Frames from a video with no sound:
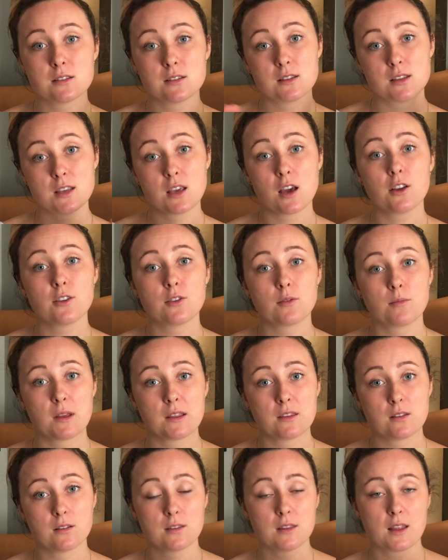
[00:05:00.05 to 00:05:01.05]
the other
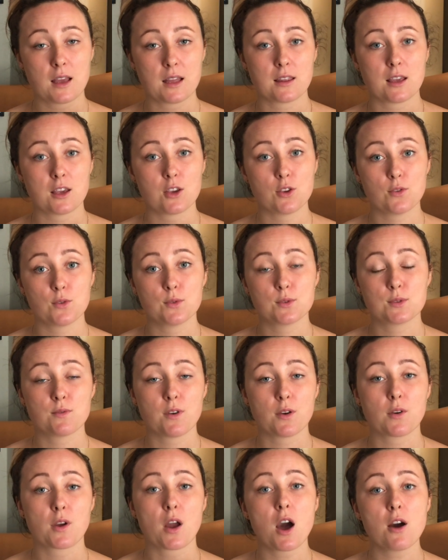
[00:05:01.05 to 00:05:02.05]
method that I use
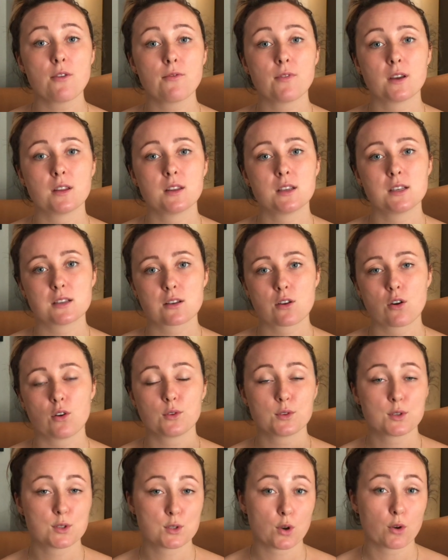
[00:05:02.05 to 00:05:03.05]
very often is
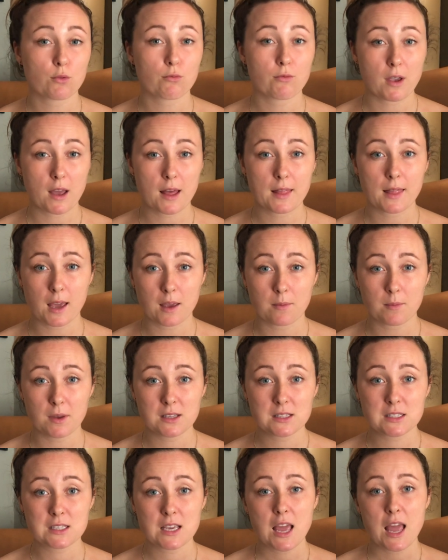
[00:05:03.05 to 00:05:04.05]
called Soul
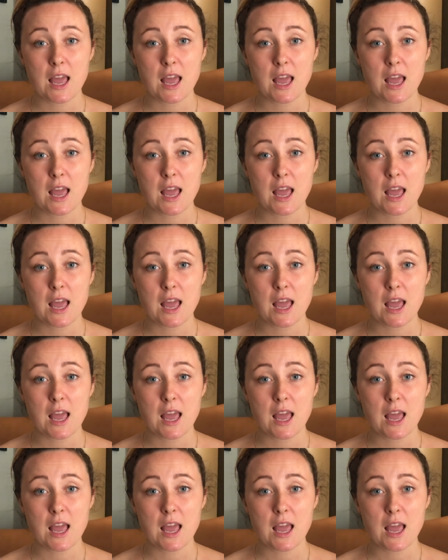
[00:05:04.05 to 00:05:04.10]
Realignment,